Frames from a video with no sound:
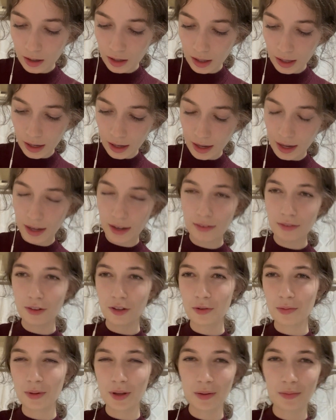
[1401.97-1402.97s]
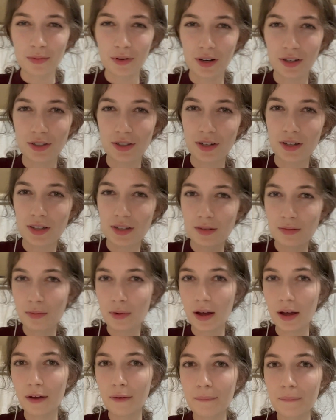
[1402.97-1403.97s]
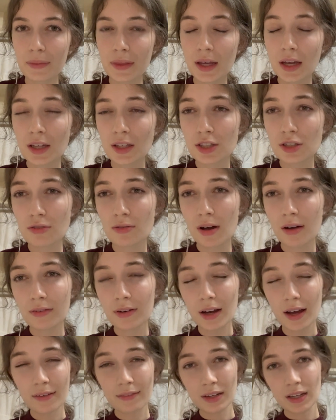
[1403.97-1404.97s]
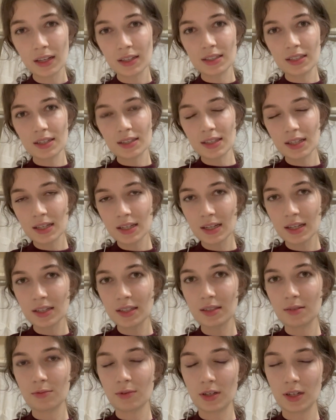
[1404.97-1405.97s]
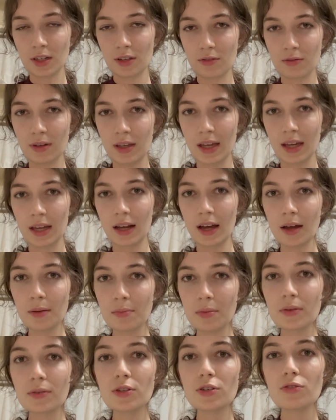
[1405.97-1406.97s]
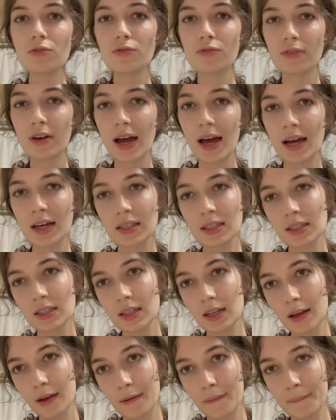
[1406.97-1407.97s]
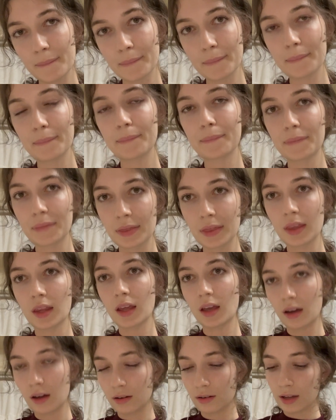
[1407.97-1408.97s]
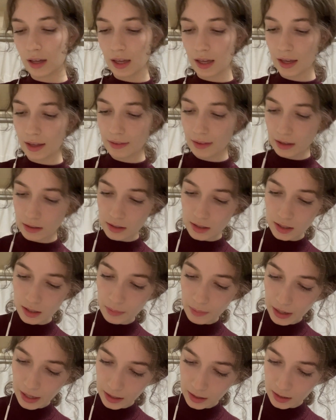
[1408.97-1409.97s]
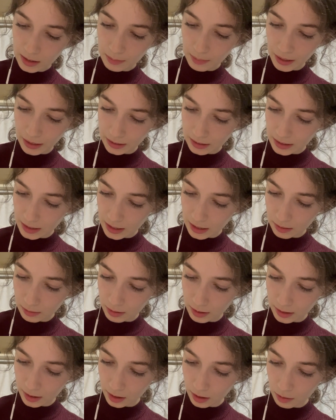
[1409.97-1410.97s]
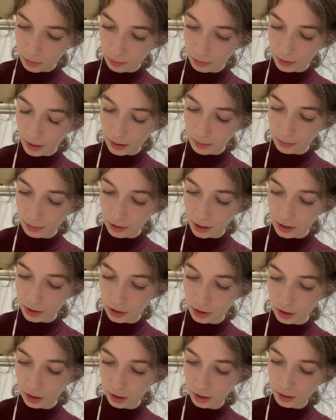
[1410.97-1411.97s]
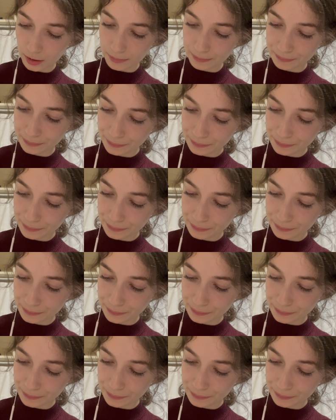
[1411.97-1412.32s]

Yeah, I have low blood pressure as well. Do you ever have any dizziness when you get up too fast? Okay, yeah, that's to be expected with low blood pressure,